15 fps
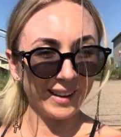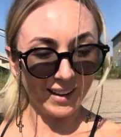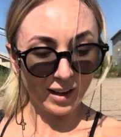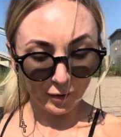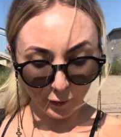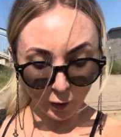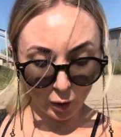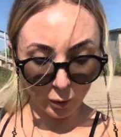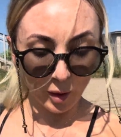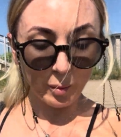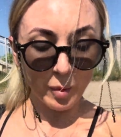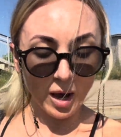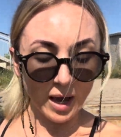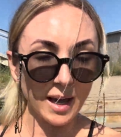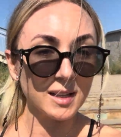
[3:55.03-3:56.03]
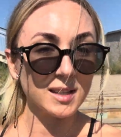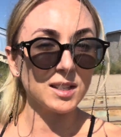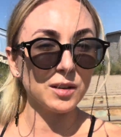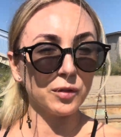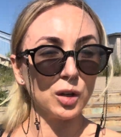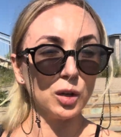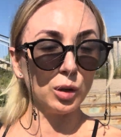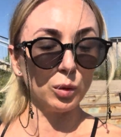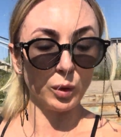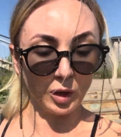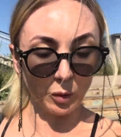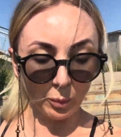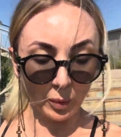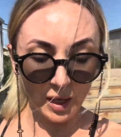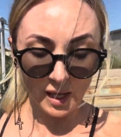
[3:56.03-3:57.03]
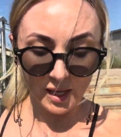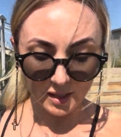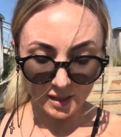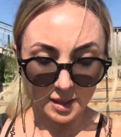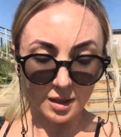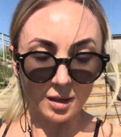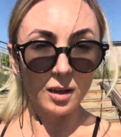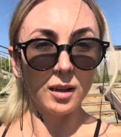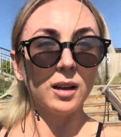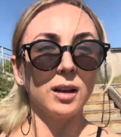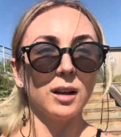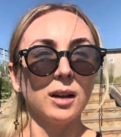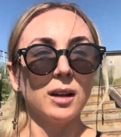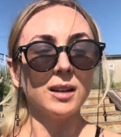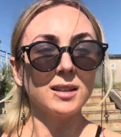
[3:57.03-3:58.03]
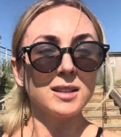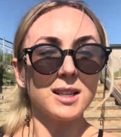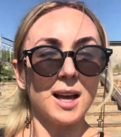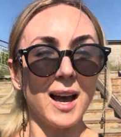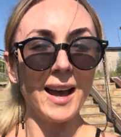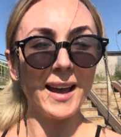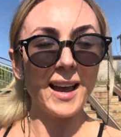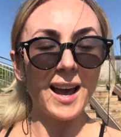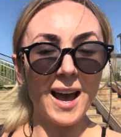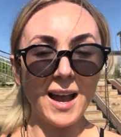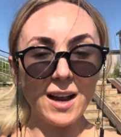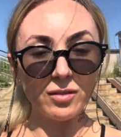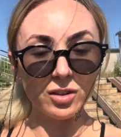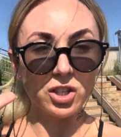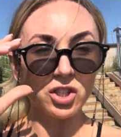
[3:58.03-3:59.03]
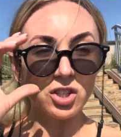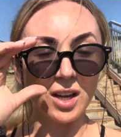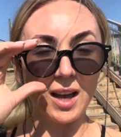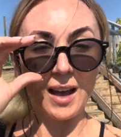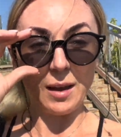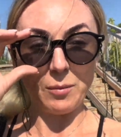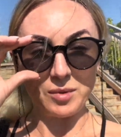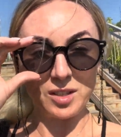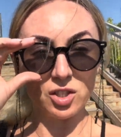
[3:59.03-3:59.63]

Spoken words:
following my interview with Pete, Thai Irish Times